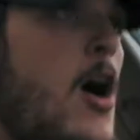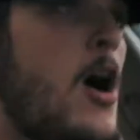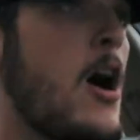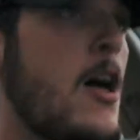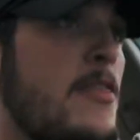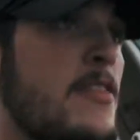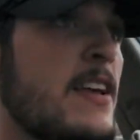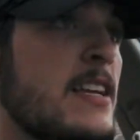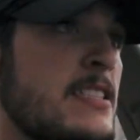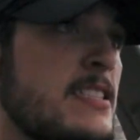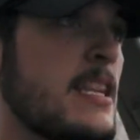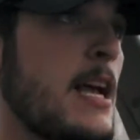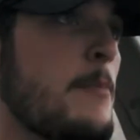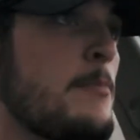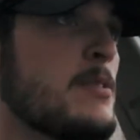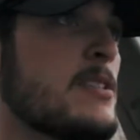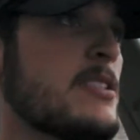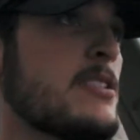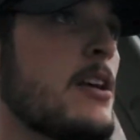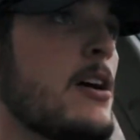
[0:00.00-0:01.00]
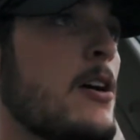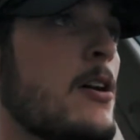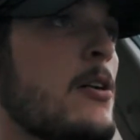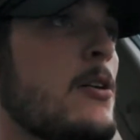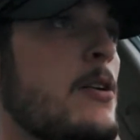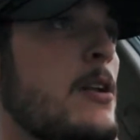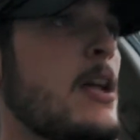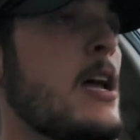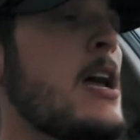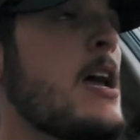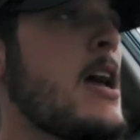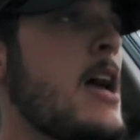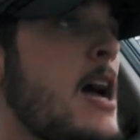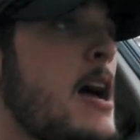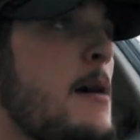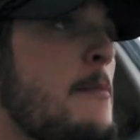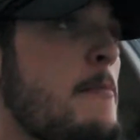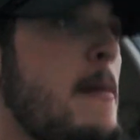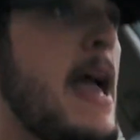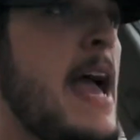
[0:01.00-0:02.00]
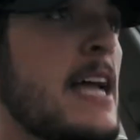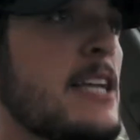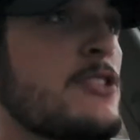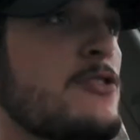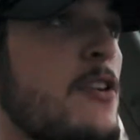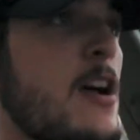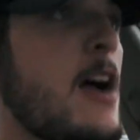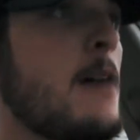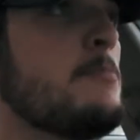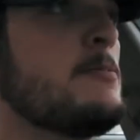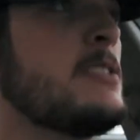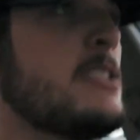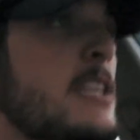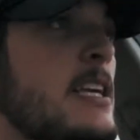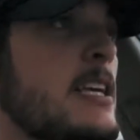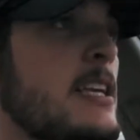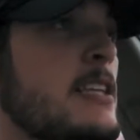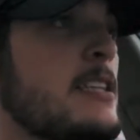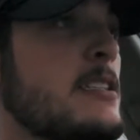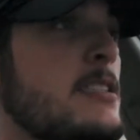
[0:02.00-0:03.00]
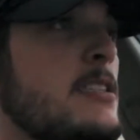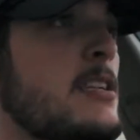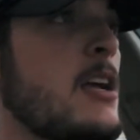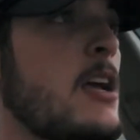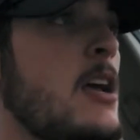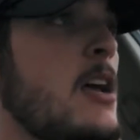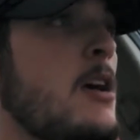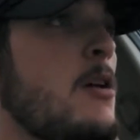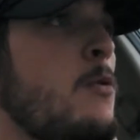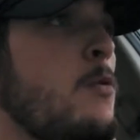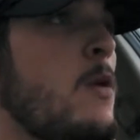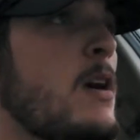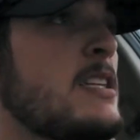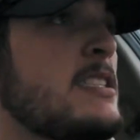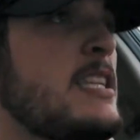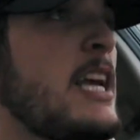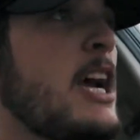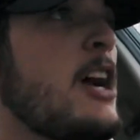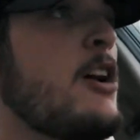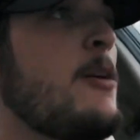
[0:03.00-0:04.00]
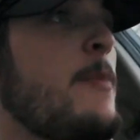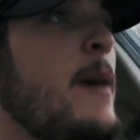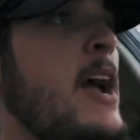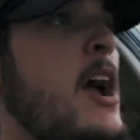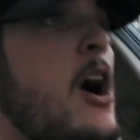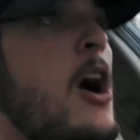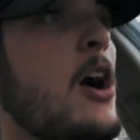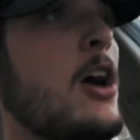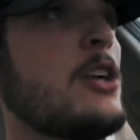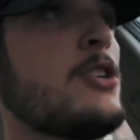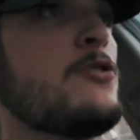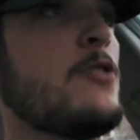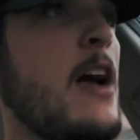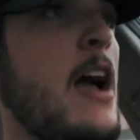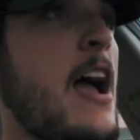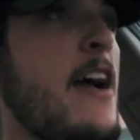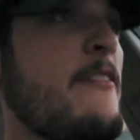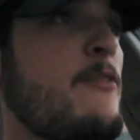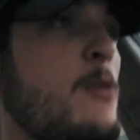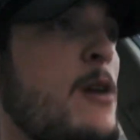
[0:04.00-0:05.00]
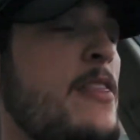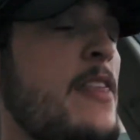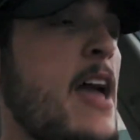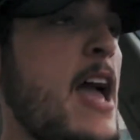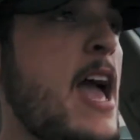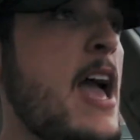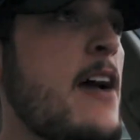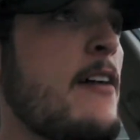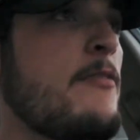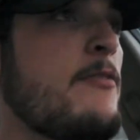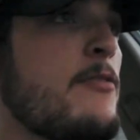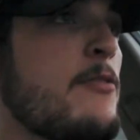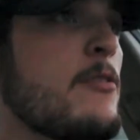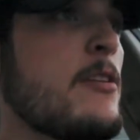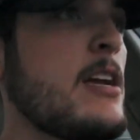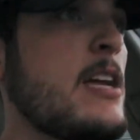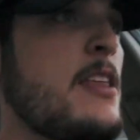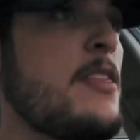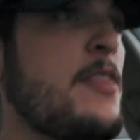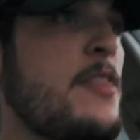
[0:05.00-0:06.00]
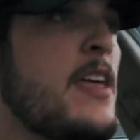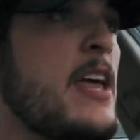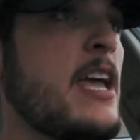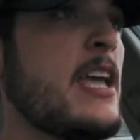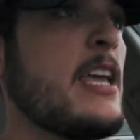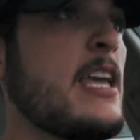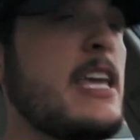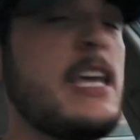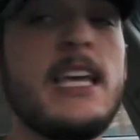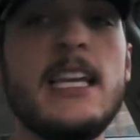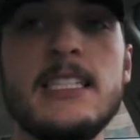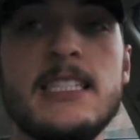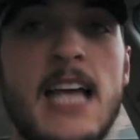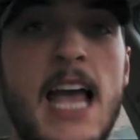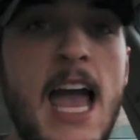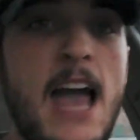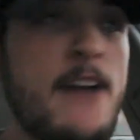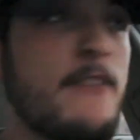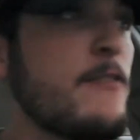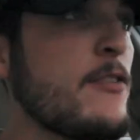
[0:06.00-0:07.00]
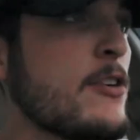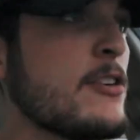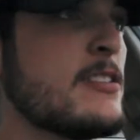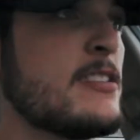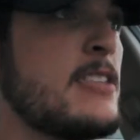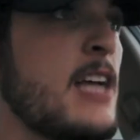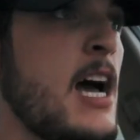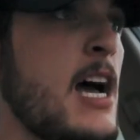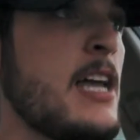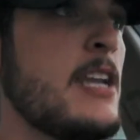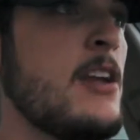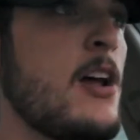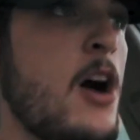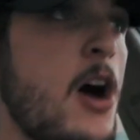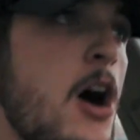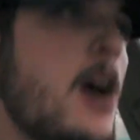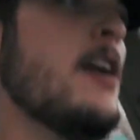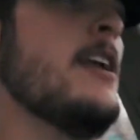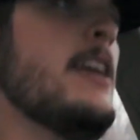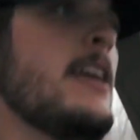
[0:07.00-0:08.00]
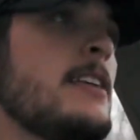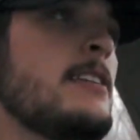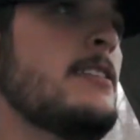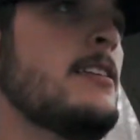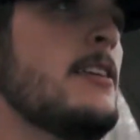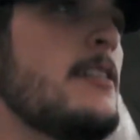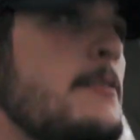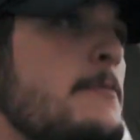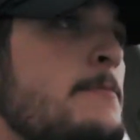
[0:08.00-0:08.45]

On this episode, Matt drops his 1 terabyte hard drive with everything he's ever done on it.